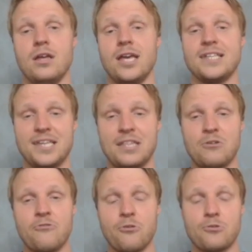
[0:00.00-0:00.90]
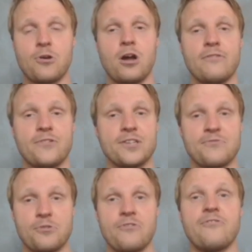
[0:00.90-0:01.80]
it's either Foden or Alvarez
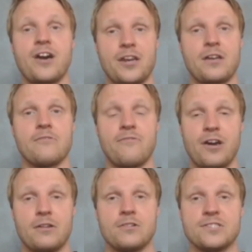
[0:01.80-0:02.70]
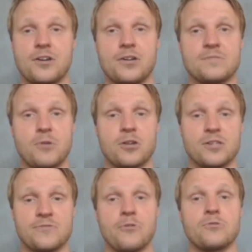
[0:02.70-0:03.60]
for the final starting spot,
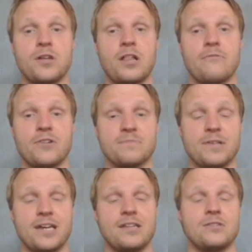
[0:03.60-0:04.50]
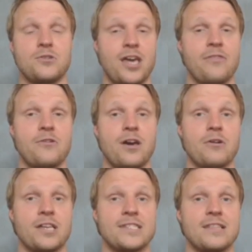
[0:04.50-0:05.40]
because Foden and Alvarez played together now
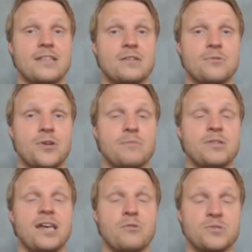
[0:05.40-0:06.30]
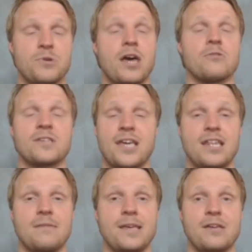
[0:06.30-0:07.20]
against Atletico Madrid, but that was without
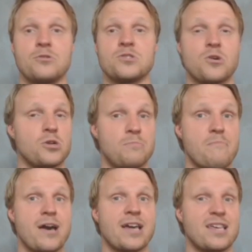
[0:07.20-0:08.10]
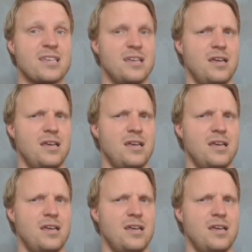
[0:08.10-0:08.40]
KDB, who's going to be back.